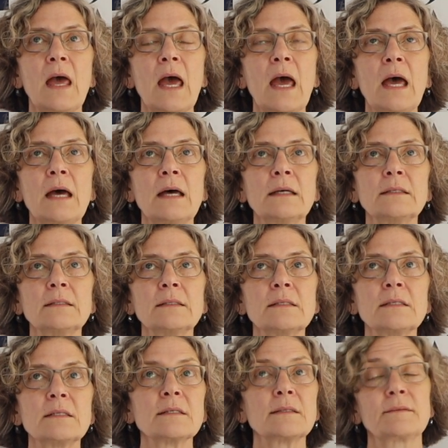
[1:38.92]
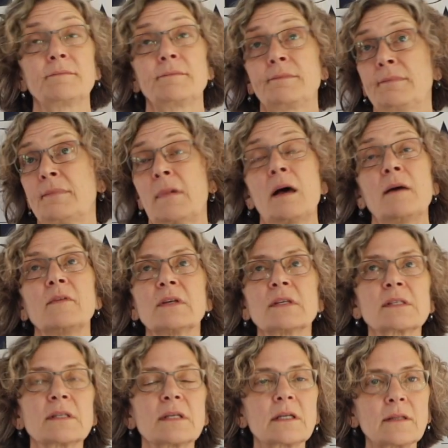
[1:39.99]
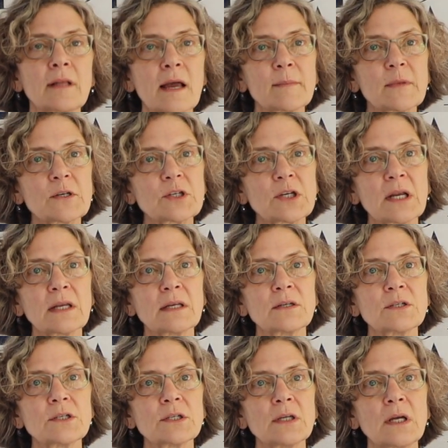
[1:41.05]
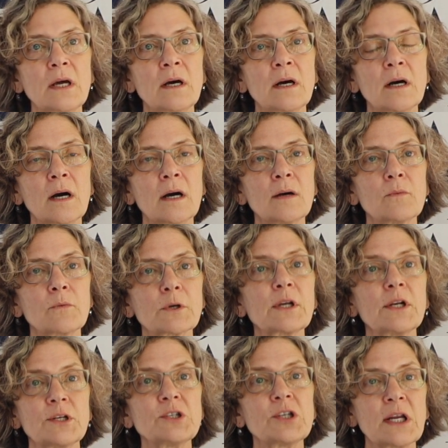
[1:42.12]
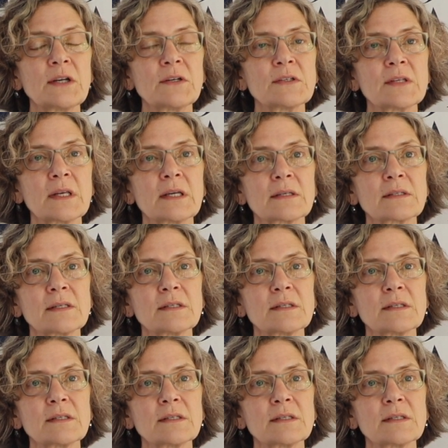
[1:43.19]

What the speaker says: and obviously climate change were going to change things.